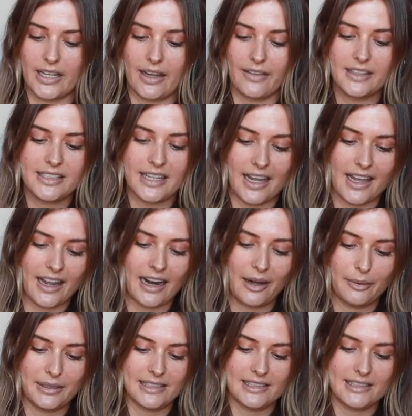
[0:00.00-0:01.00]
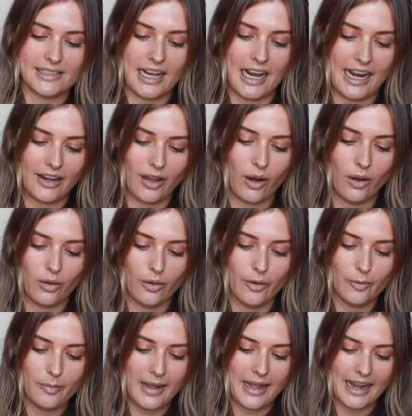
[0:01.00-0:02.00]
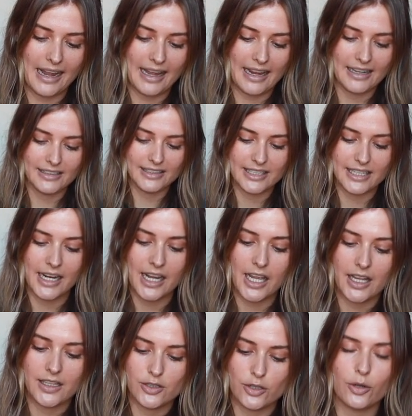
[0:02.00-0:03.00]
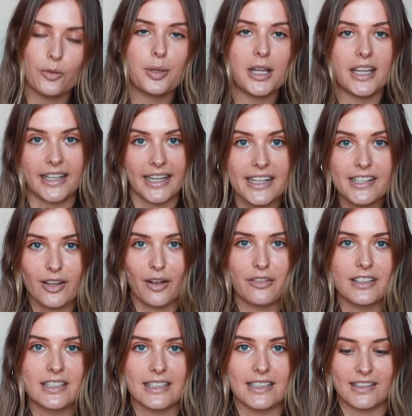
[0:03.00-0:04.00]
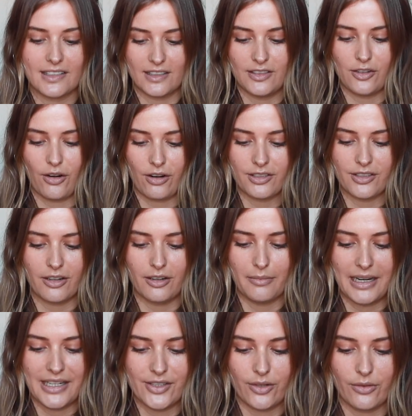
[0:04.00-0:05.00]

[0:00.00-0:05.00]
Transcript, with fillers: the other day I was at home and two police officers knocked on my